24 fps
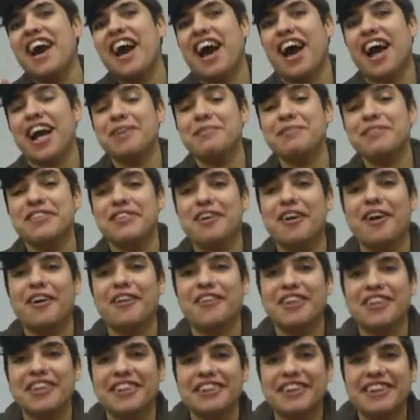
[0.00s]
I'm
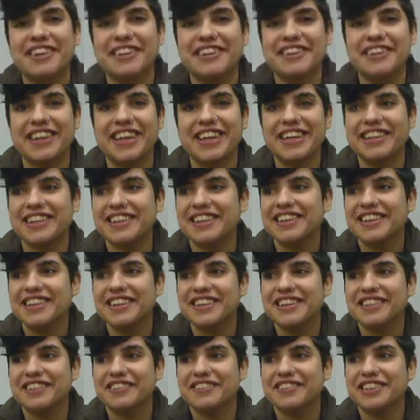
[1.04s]
sorry,
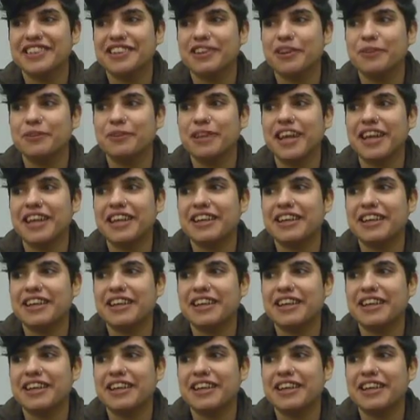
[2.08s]
there's so